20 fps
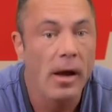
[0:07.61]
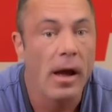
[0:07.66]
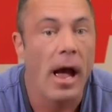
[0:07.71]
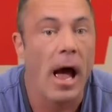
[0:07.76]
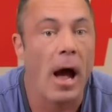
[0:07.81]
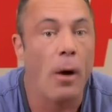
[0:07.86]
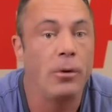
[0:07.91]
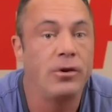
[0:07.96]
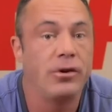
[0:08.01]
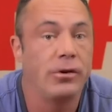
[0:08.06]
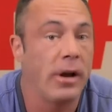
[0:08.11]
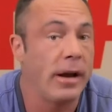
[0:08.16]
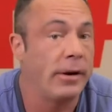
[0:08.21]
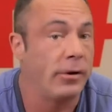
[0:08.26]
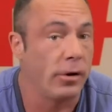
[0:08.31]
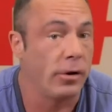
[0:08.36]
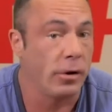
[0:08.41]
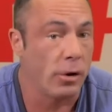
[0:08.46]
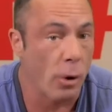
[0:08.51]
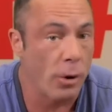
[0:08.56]
How would you like
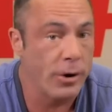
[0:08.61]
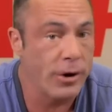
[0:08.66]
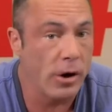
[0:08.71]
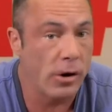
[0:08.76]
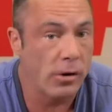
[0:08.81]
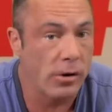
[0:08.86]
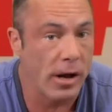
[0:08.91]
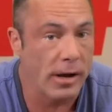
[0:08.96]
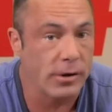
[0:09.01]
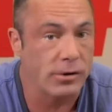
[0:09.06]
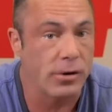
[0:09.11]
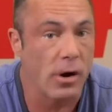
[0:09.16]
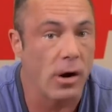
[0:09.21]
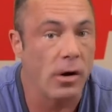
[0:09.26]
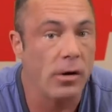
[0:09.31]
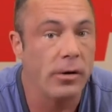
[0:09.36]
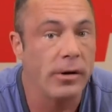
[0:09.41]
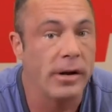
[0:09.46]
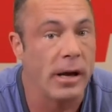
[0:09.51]
to lower your cholesterol,